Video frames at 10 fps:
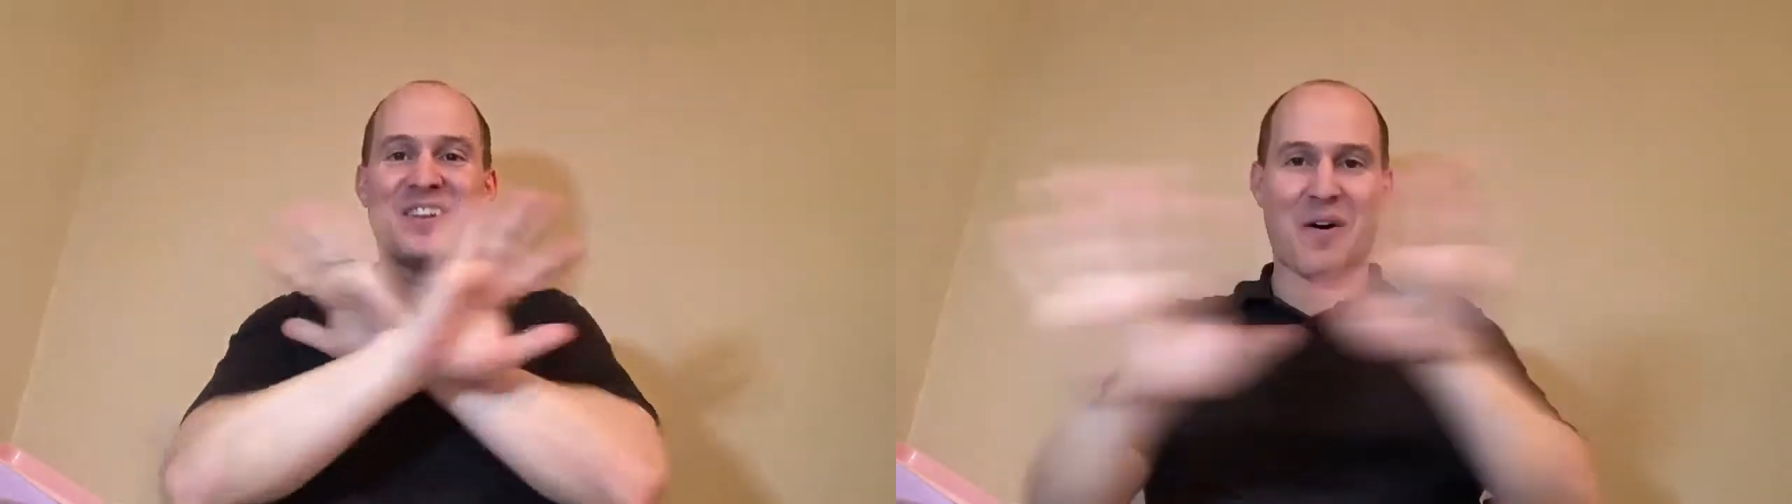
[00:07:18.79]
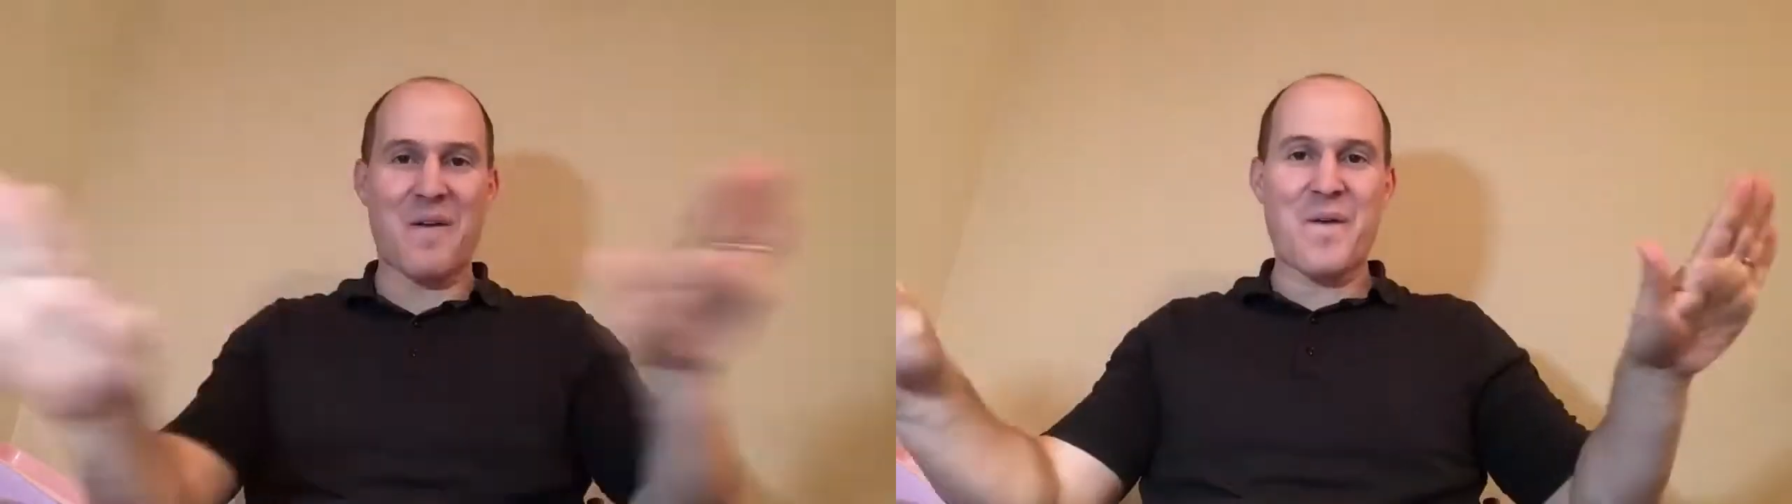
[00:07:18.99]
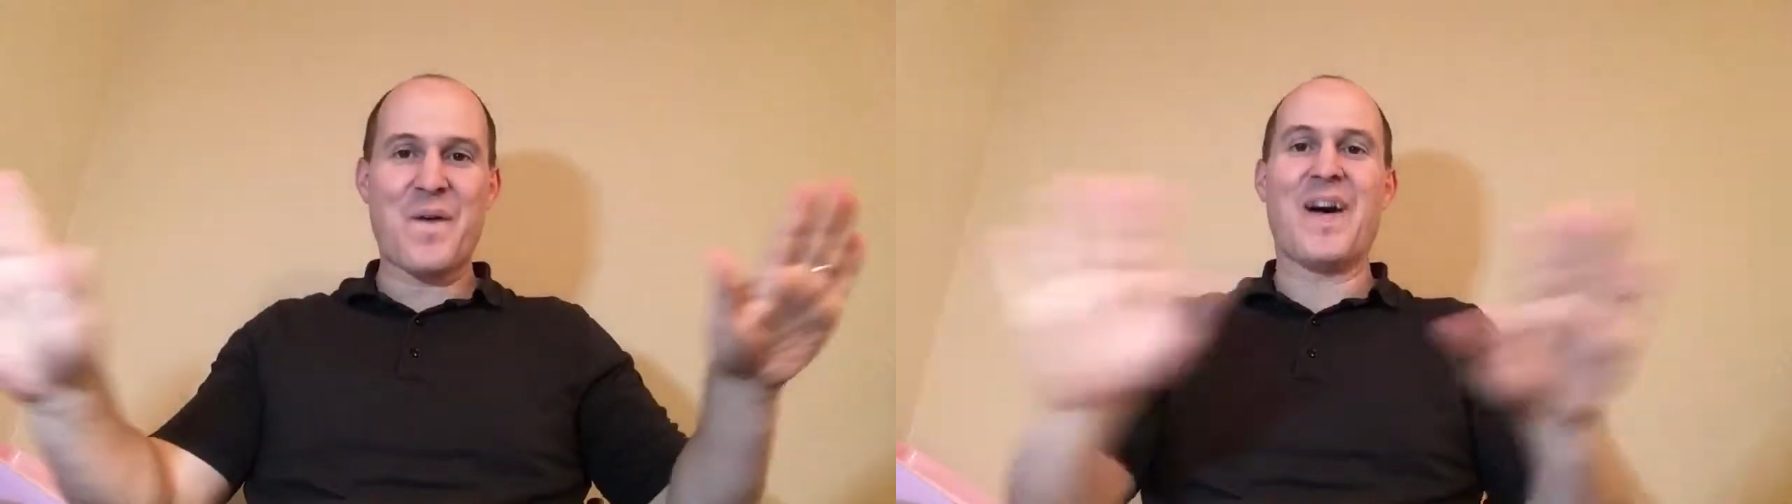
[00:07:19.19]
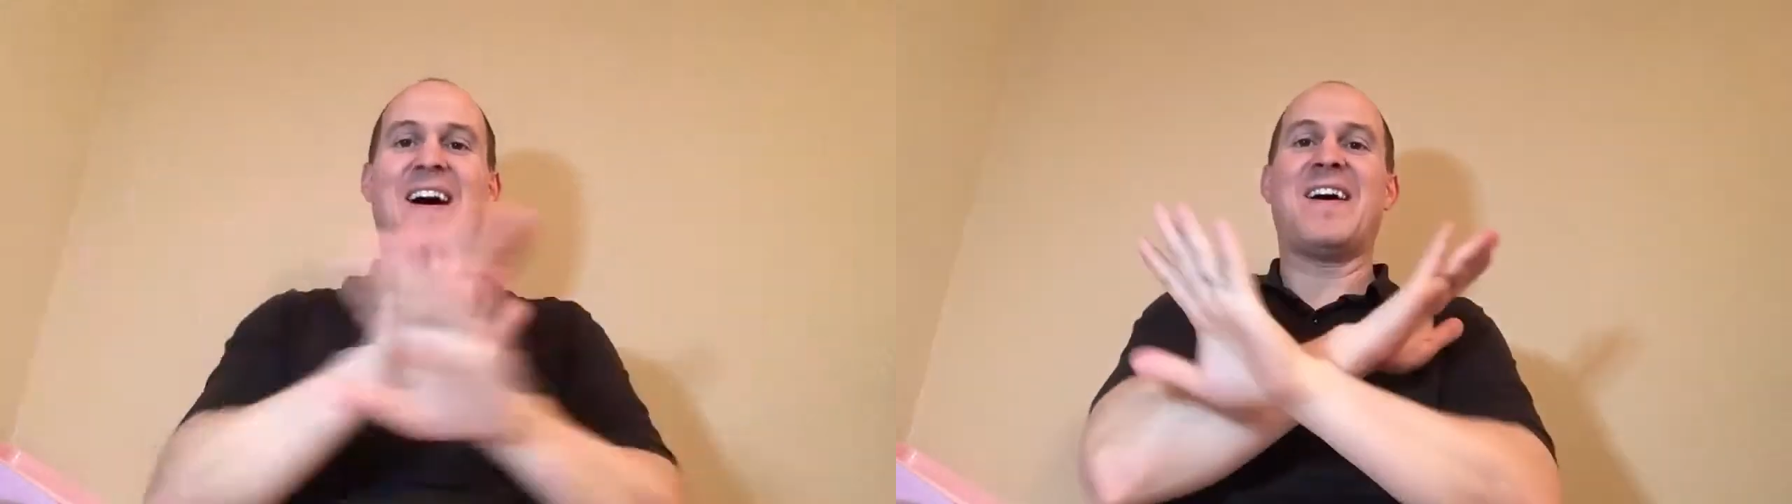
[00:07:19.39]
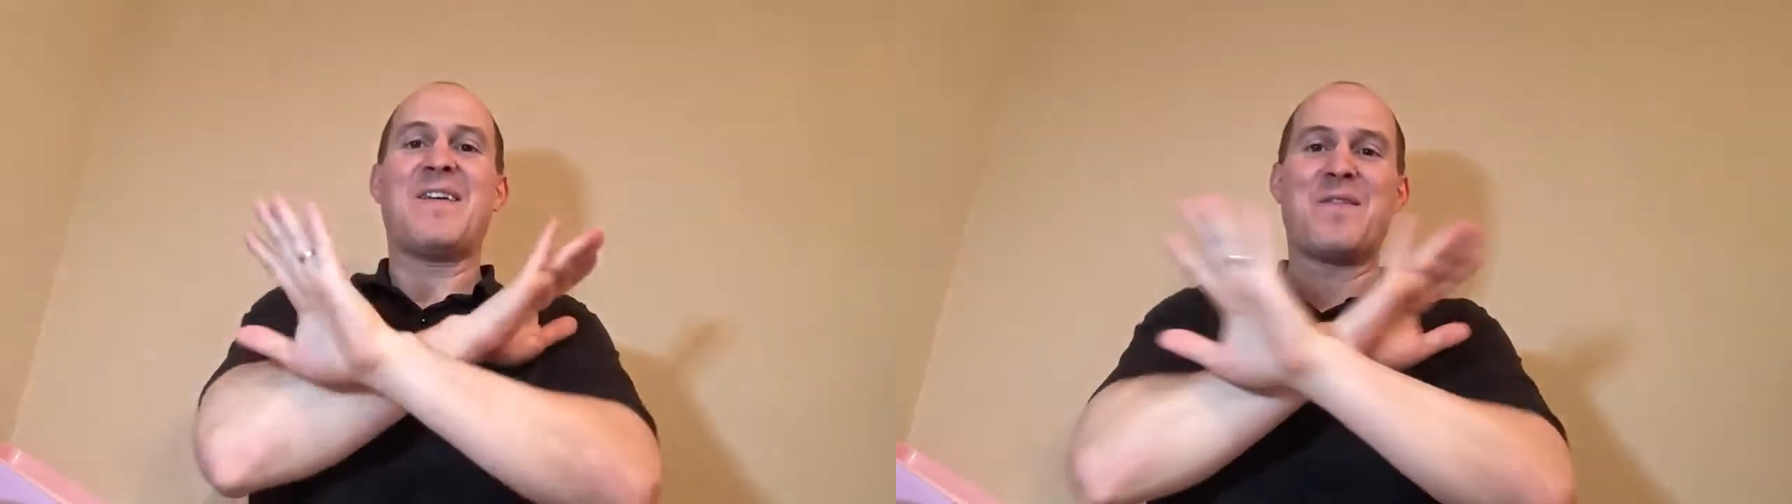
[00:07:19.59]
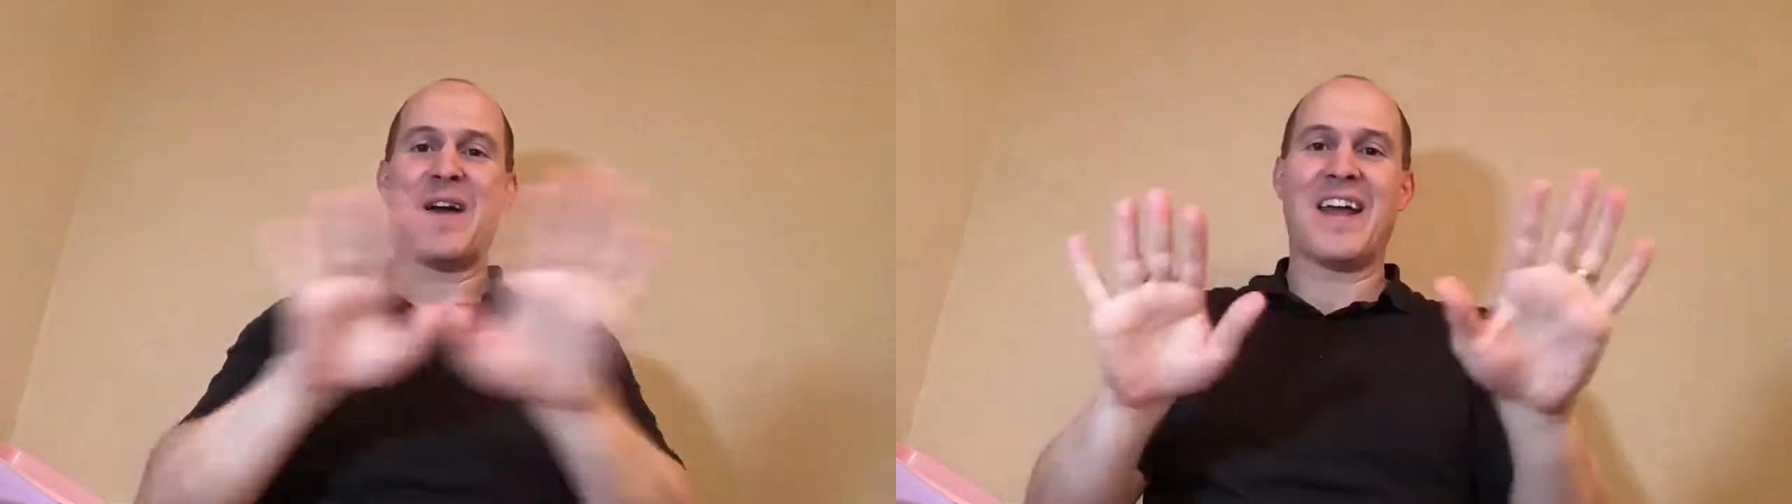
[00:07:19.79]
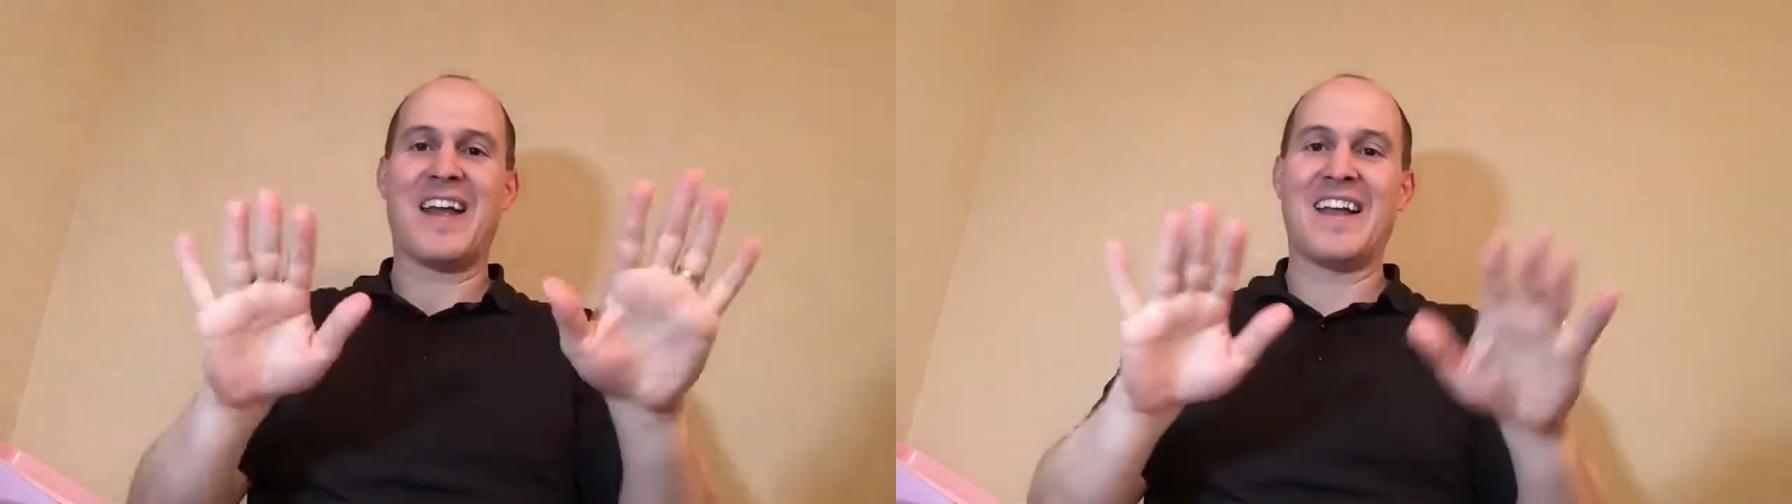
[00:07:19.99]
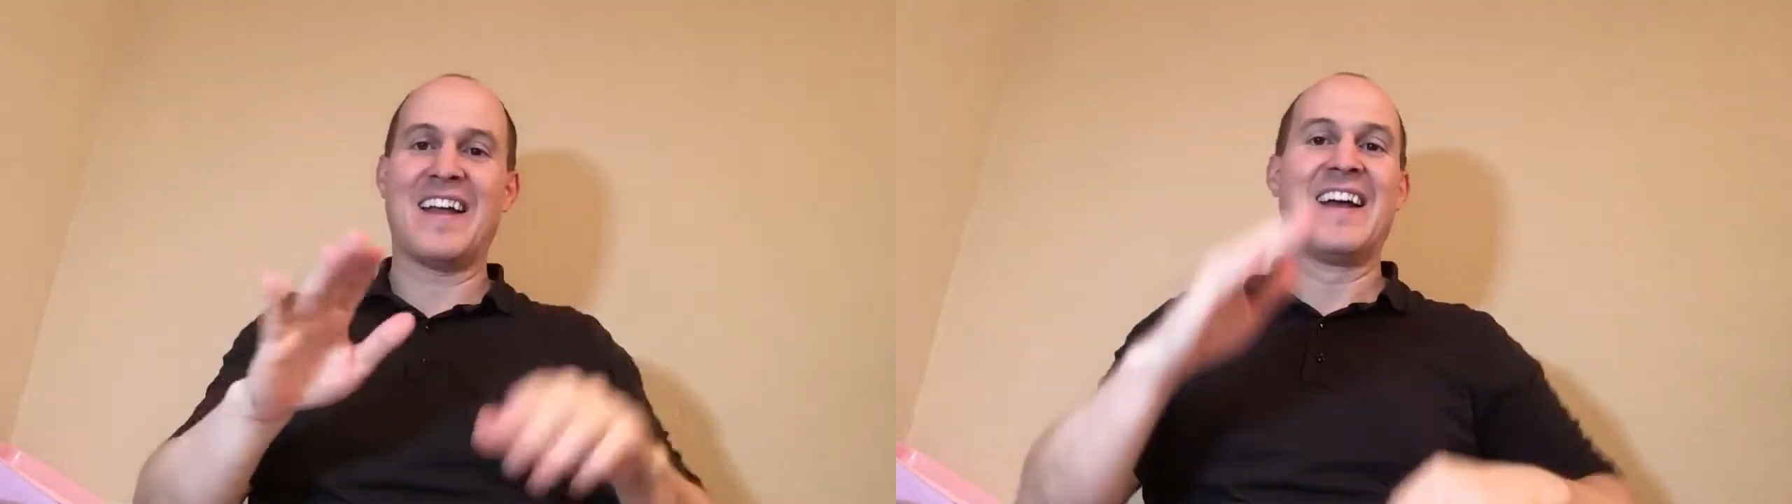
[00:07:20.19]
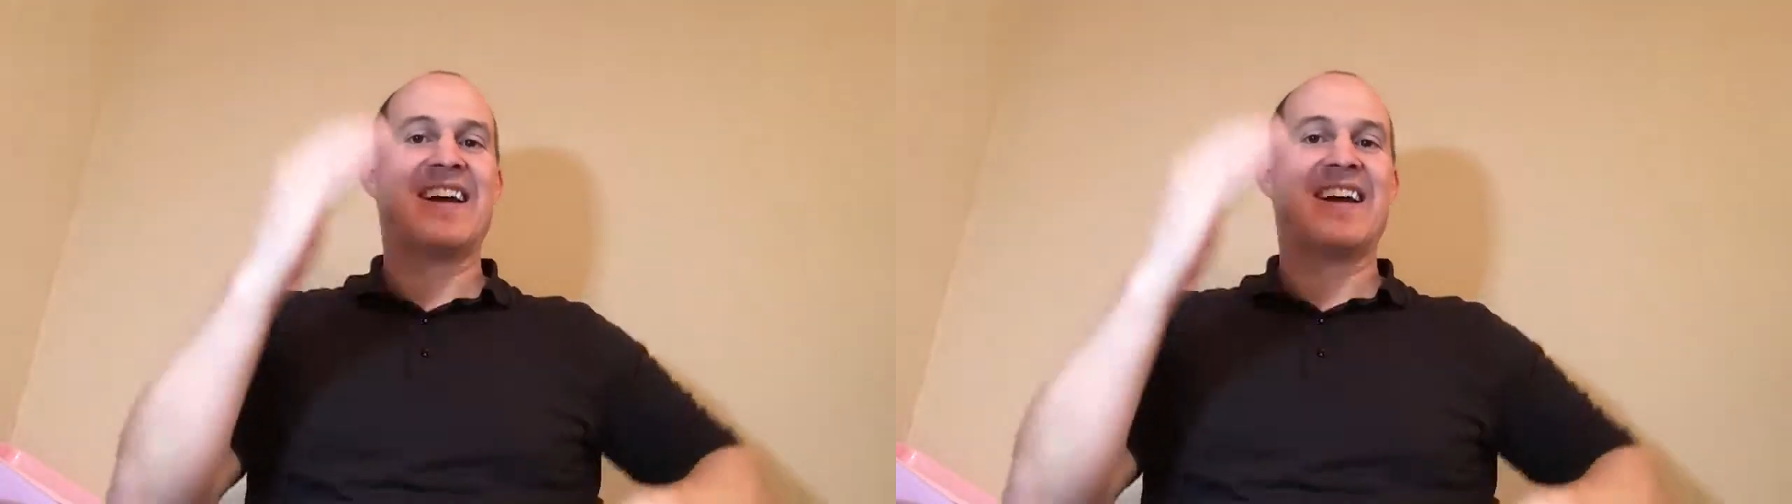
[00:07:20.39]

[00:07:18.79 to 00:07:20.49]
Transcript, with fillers: go away.